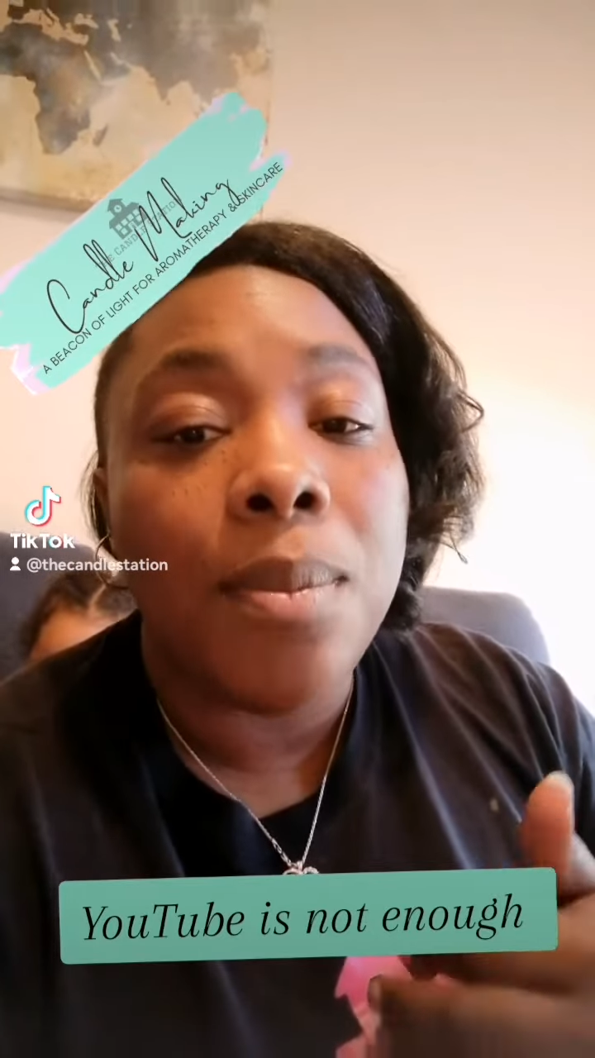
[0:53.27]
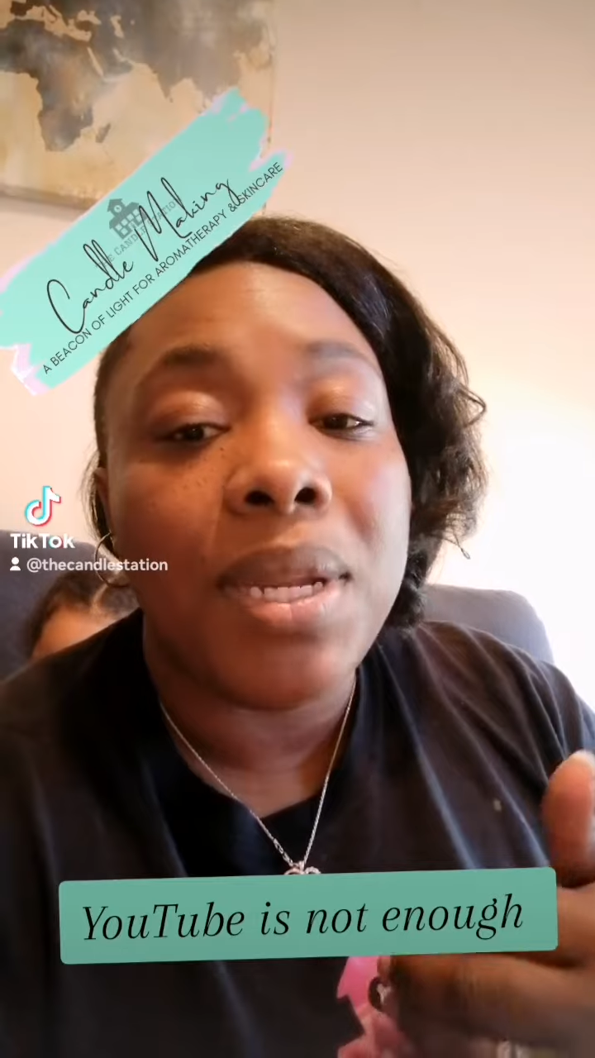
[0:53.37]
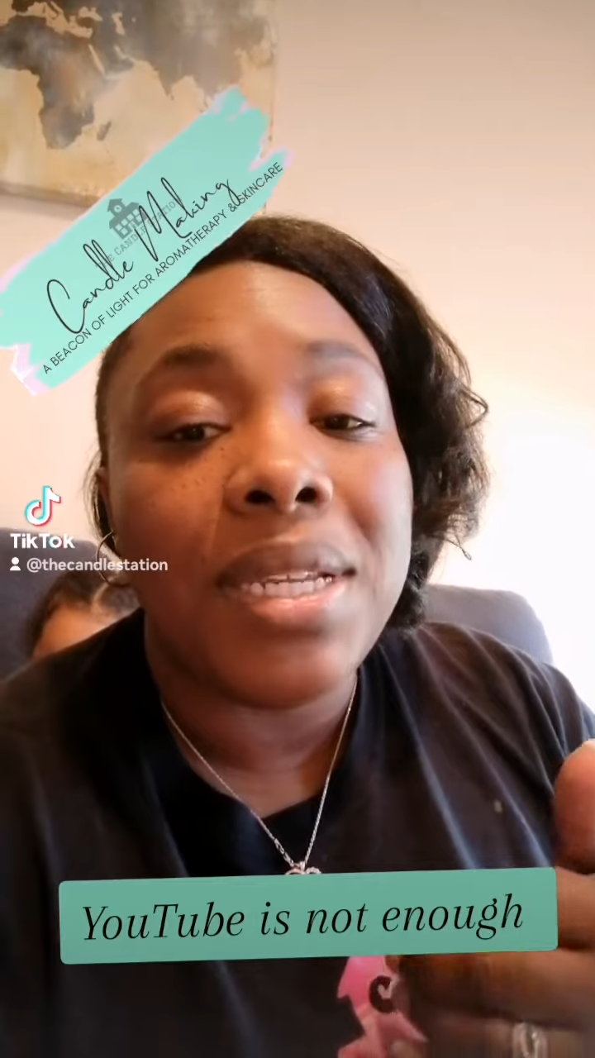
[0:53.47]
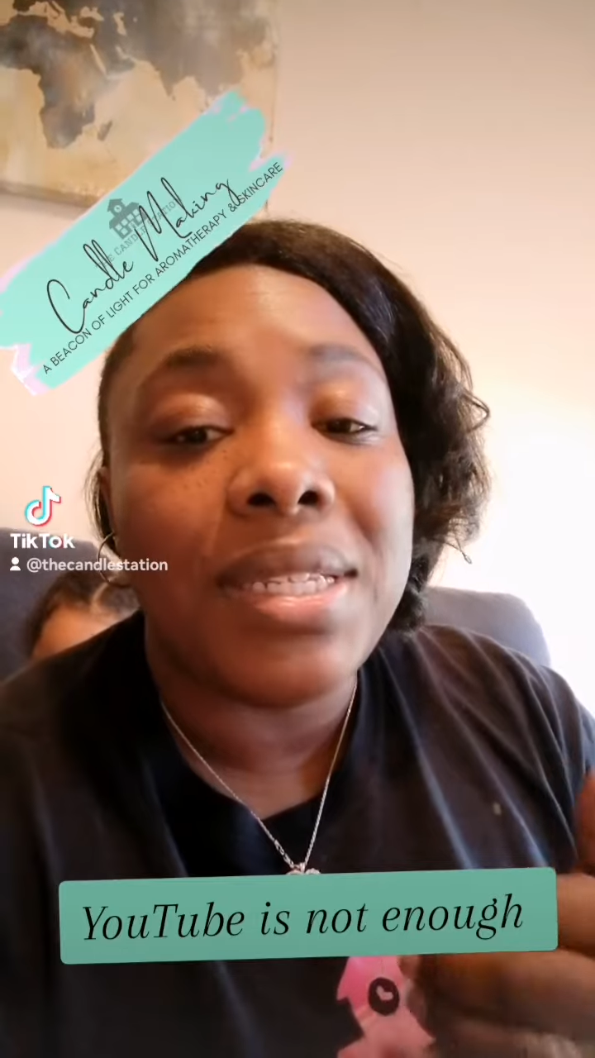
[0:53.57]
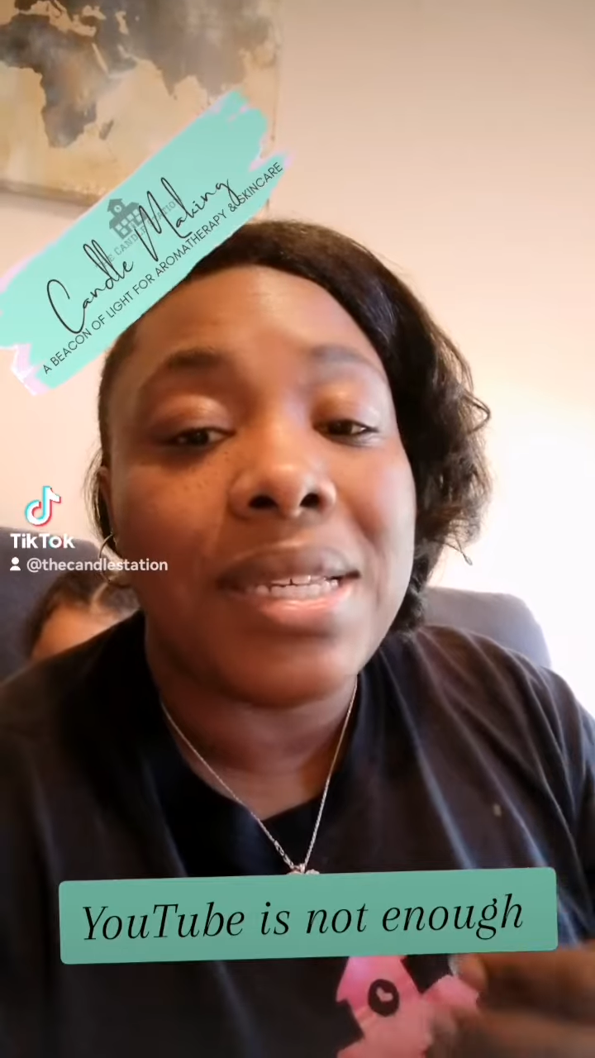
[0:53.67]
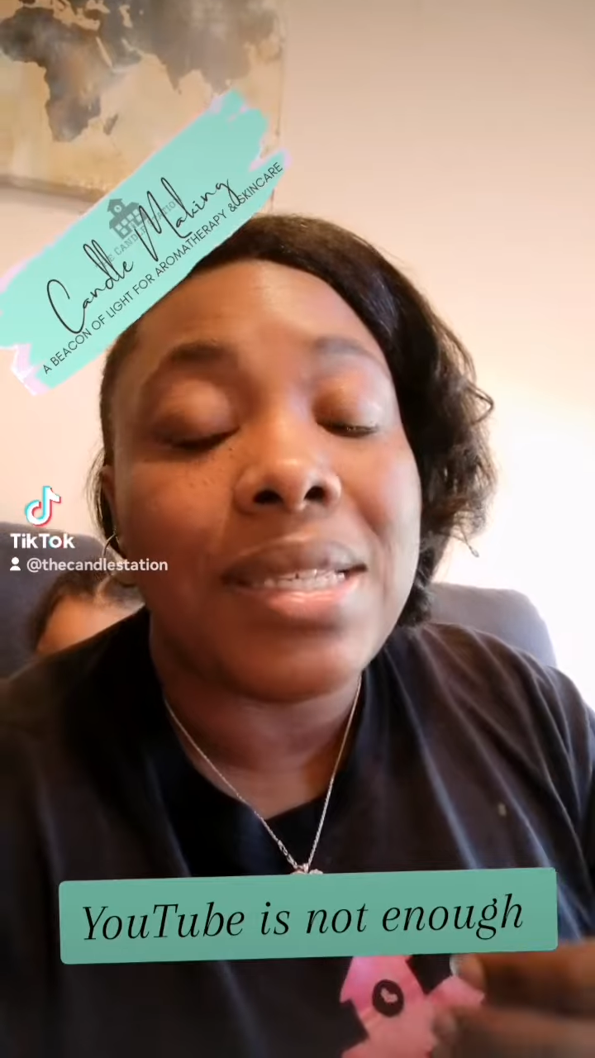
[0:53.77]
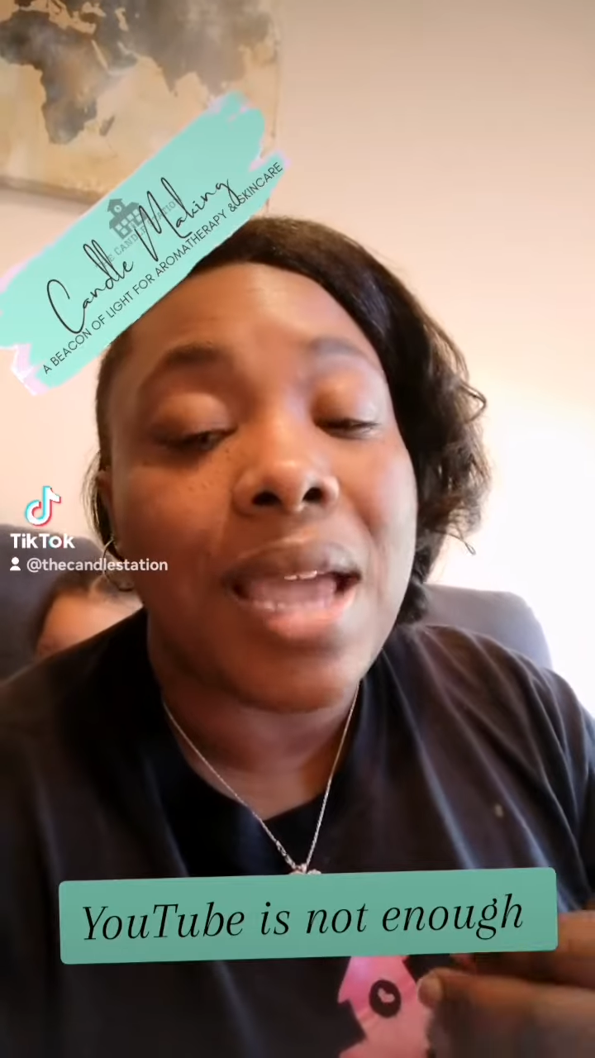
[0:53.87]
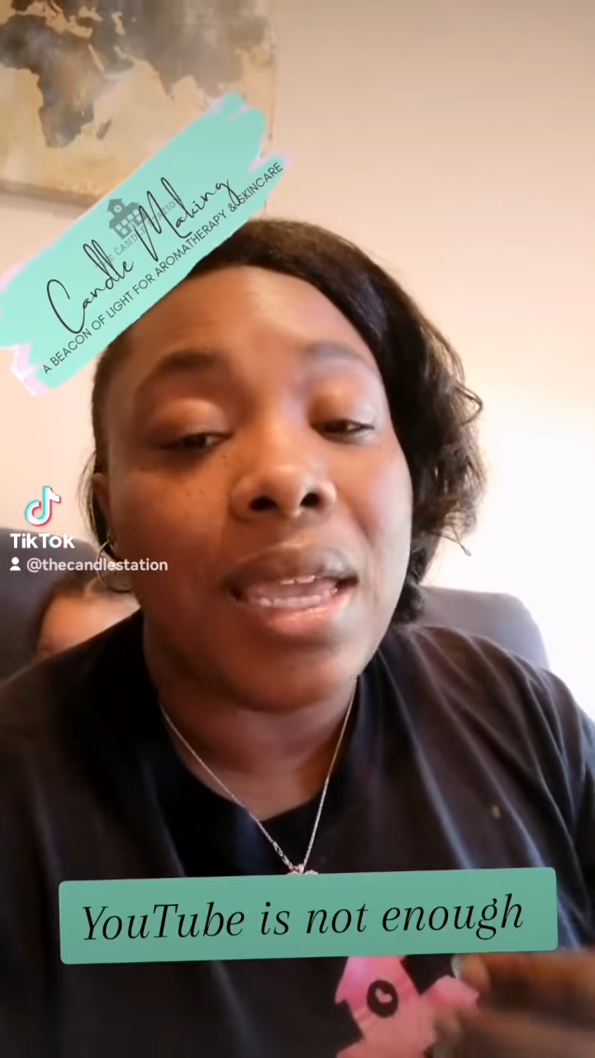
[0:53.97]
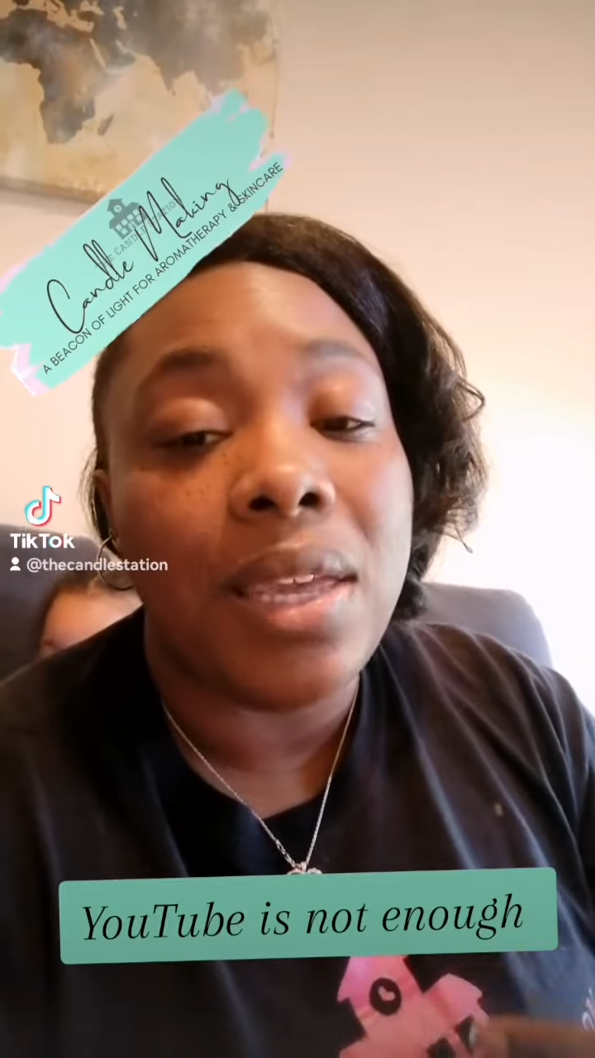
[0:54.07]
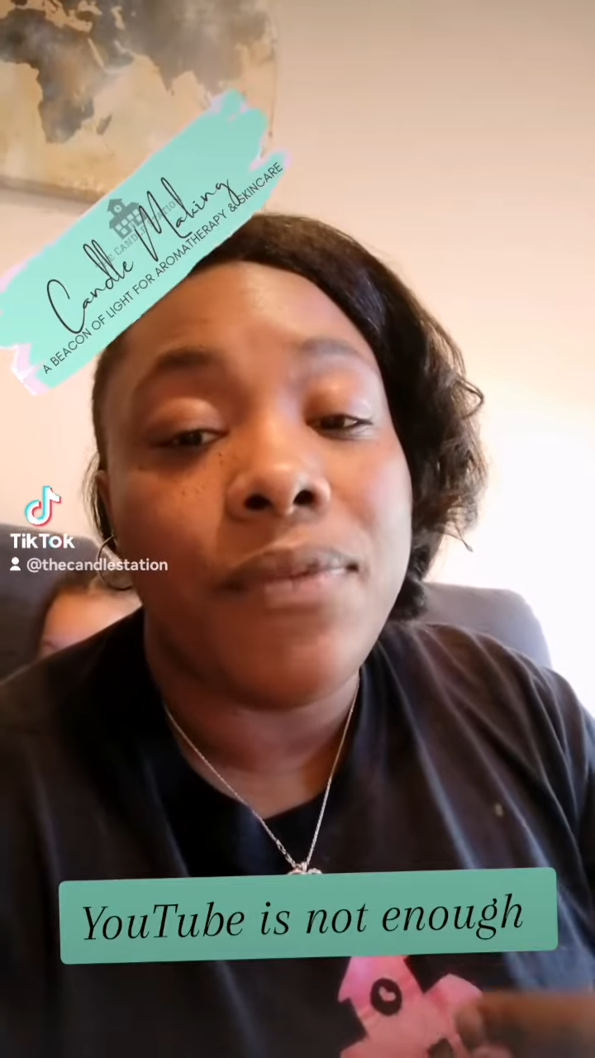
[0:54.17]
But it does
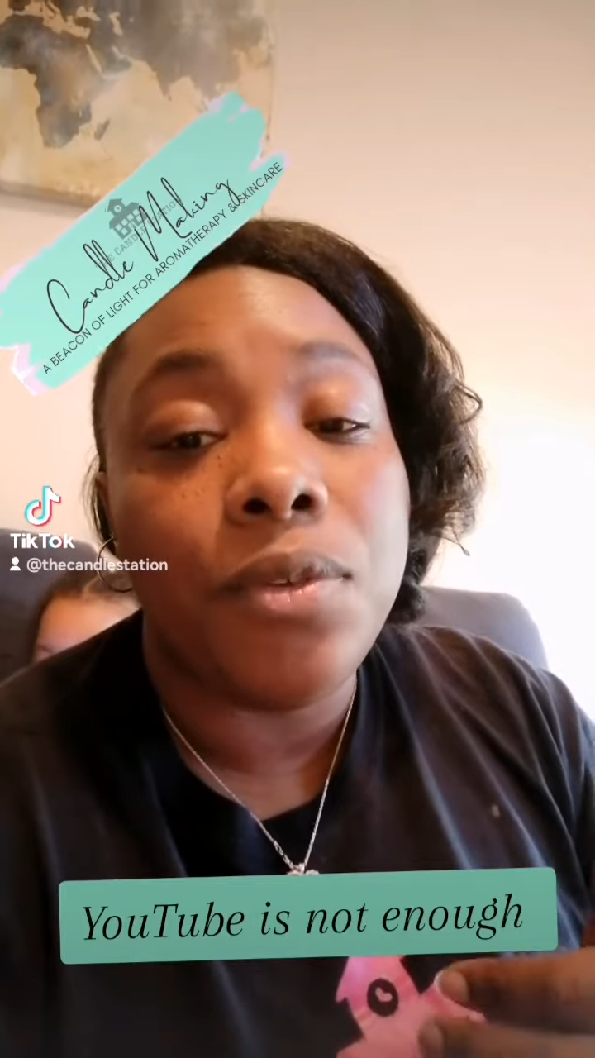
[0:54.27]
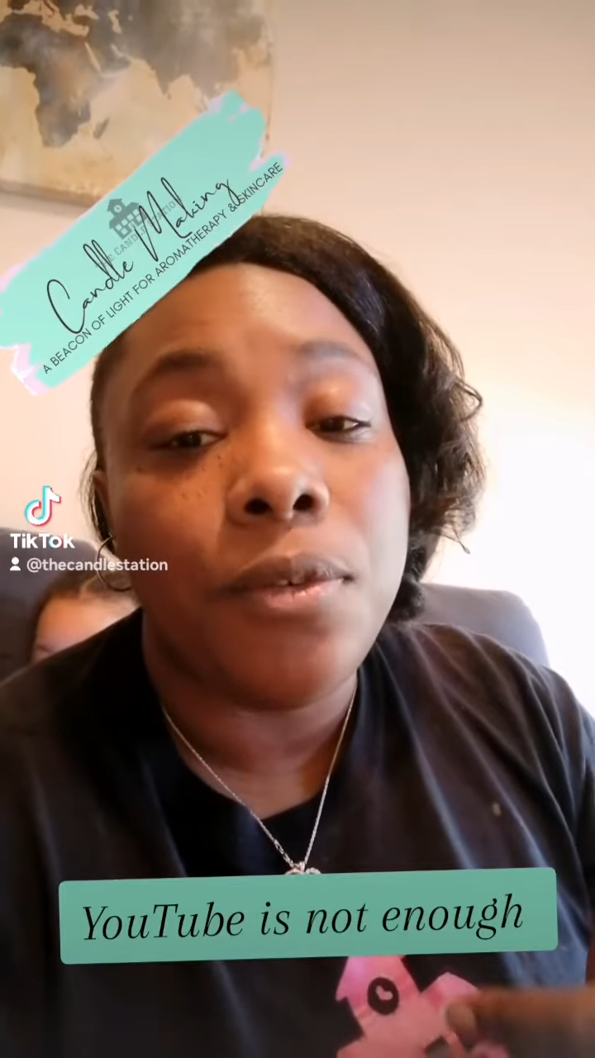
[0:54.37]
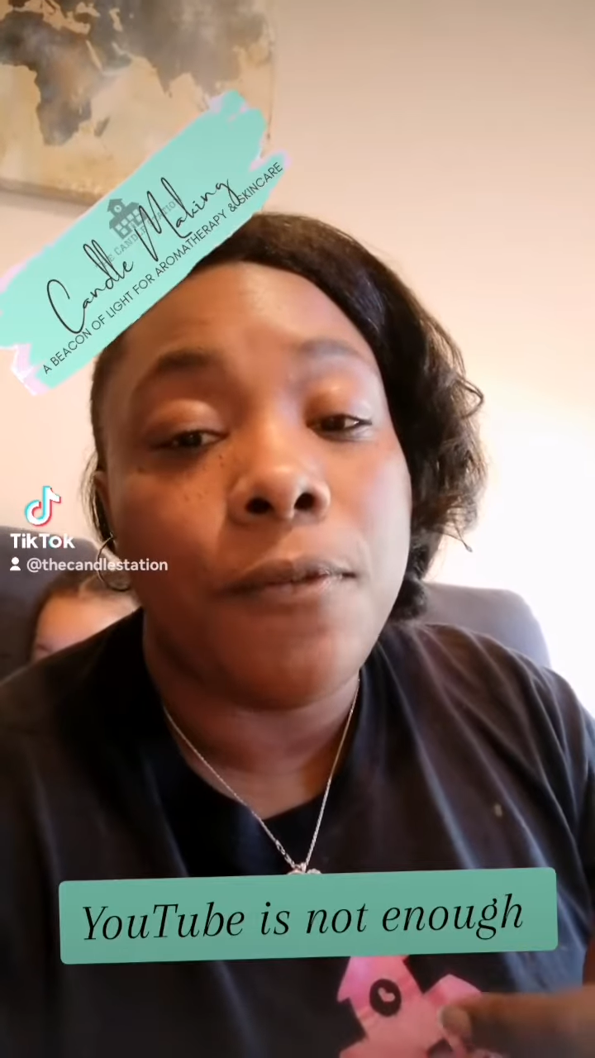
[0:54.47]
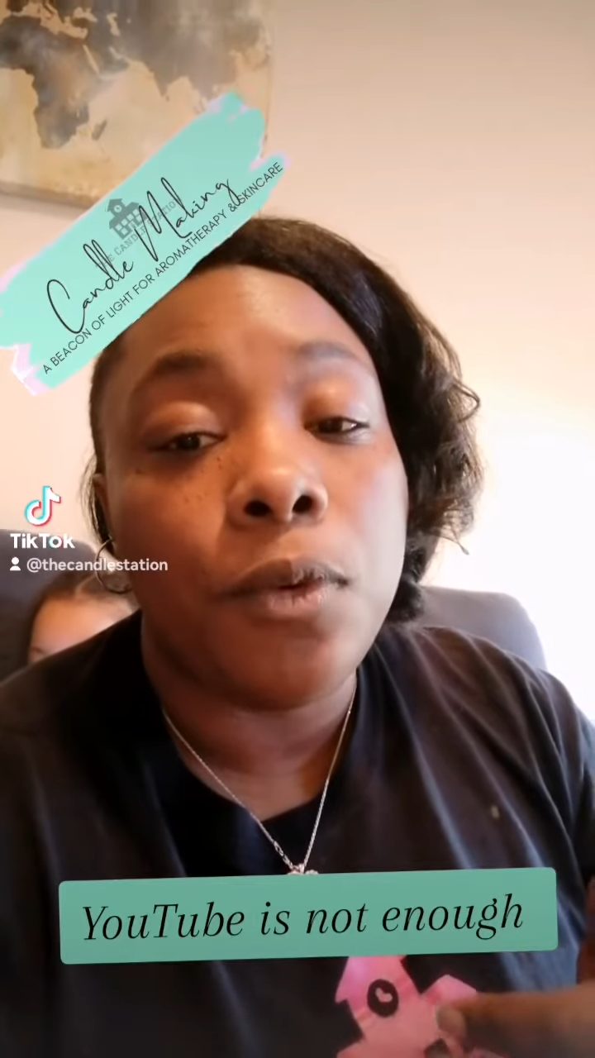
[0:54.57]
not give you the